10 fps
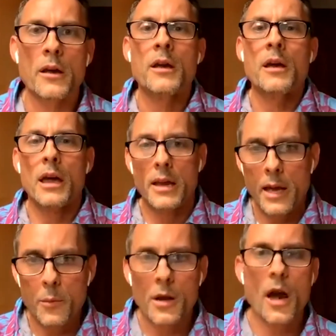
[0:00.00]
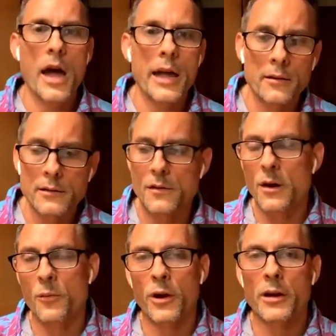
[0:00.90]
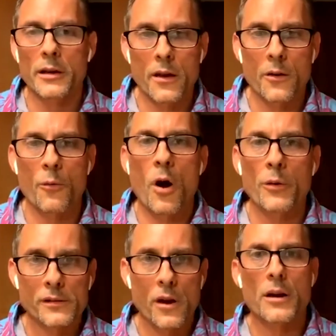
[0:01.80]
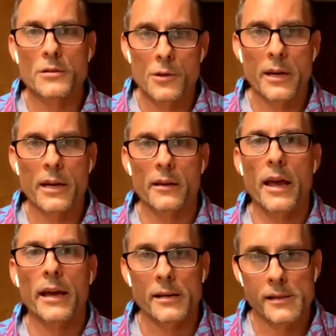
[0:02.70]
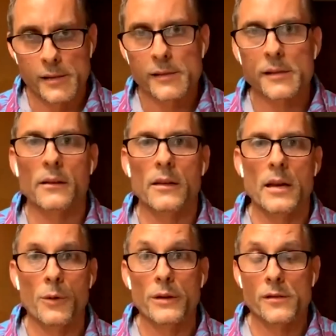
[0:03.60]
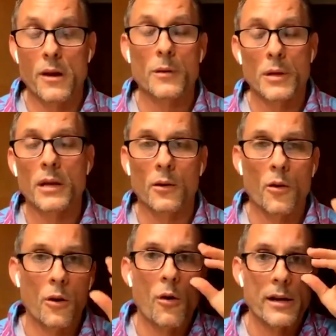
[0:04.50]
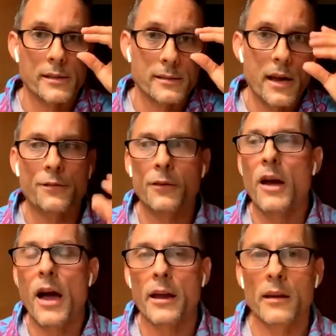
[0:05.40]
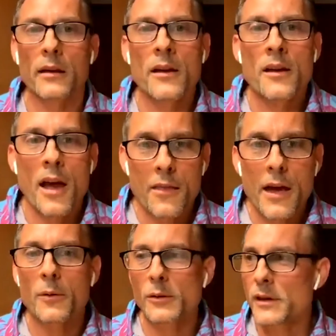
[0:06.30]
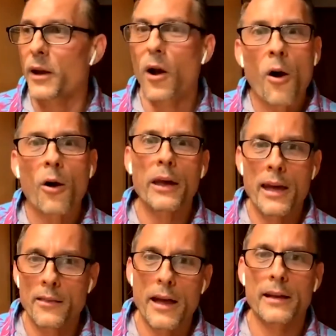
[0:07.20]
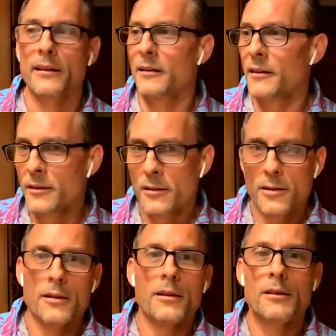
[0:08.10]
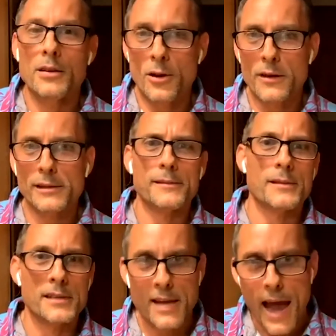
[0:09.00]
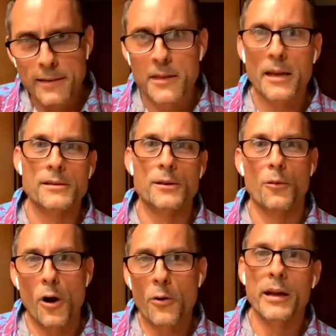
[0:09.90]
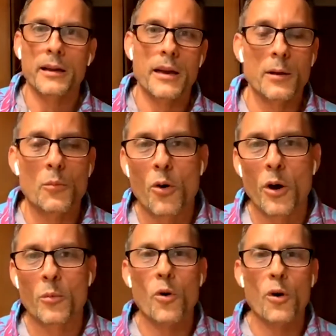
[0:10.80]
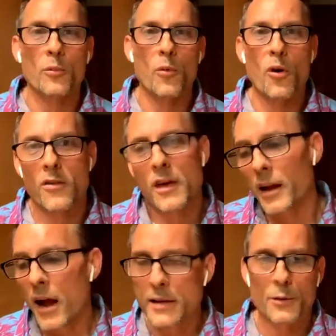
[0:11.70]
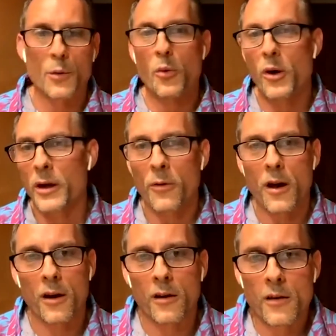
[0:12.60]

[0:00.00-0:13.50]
and him and I started working together, well, we started doing it like consistently, and we started being quite successful at it. And then it was like, oh, okay, like, you know, this side thing is growing, getting more and more and more. And then it got to a point where